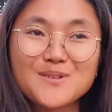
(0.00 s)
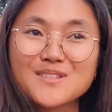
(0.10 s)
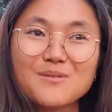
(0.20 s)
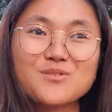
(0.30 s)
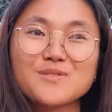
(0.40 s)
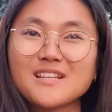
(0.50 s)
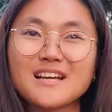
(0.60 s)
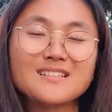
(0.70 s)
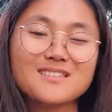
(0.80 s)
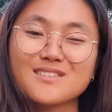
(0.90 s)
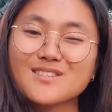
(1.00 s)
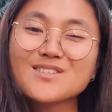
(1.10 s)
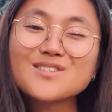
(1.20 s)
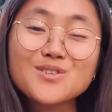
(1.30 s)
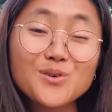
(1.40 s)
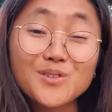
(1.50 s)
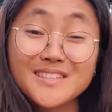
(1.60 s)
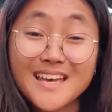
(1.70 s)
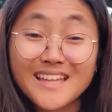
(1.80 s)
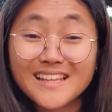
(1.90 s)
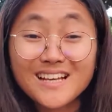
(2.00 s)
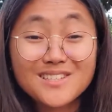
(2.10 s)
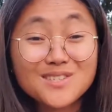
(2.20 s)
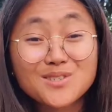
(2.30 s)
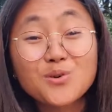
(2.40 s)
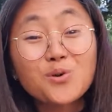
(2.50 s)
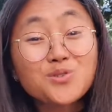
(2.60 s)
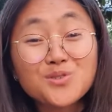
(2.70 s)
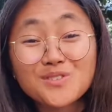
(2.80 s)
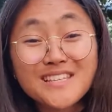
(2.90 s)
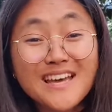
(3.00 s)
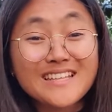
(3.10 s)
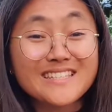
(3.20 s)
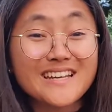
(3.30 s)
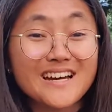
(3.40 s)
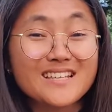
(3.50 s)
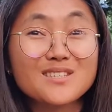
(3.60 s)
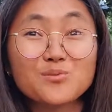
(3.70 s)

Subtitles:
because I was really like so dead, like so dead, guys.